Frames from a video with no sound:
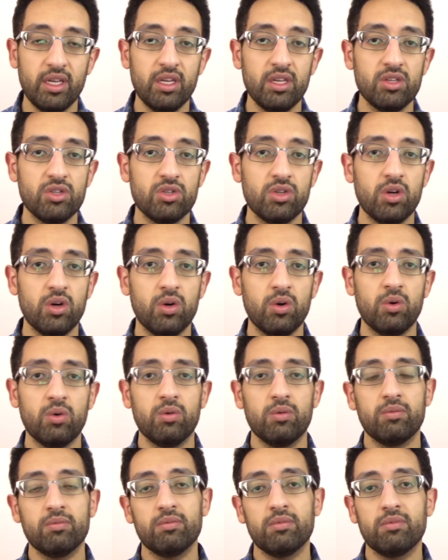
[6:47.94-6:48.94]

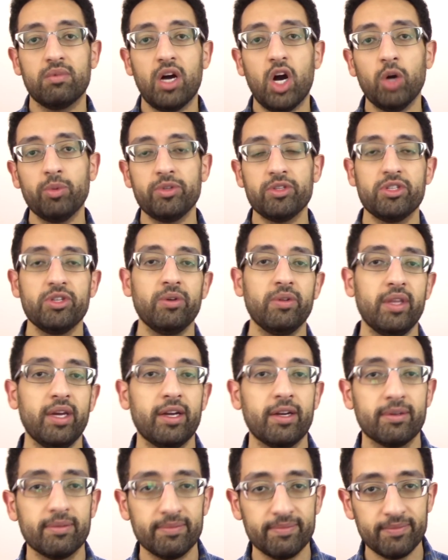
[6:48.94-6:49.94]
So I hope to see you
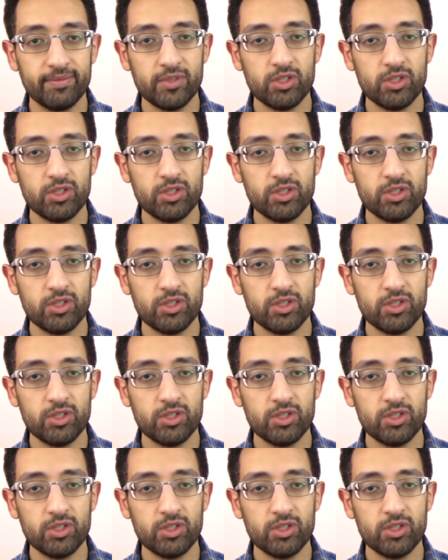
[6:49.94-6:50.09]
there.